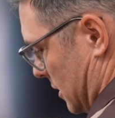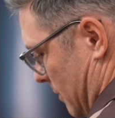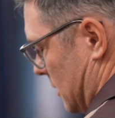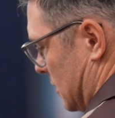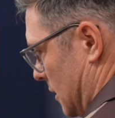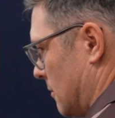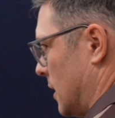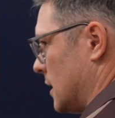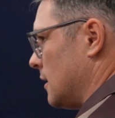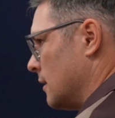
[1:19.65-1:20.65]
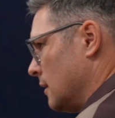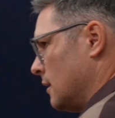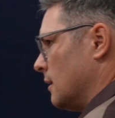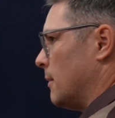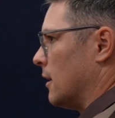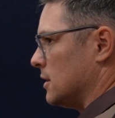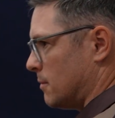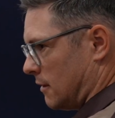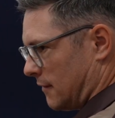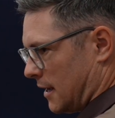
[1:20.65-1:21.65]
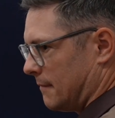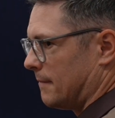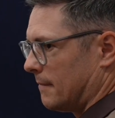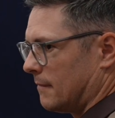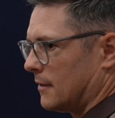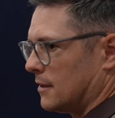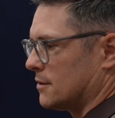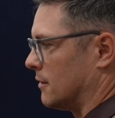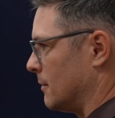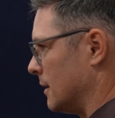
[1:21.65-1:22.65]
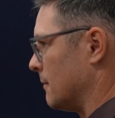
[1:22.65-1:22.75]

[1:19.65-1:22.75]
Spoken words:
intense, end-to-end sort of stuff. Was that something that you anticipated?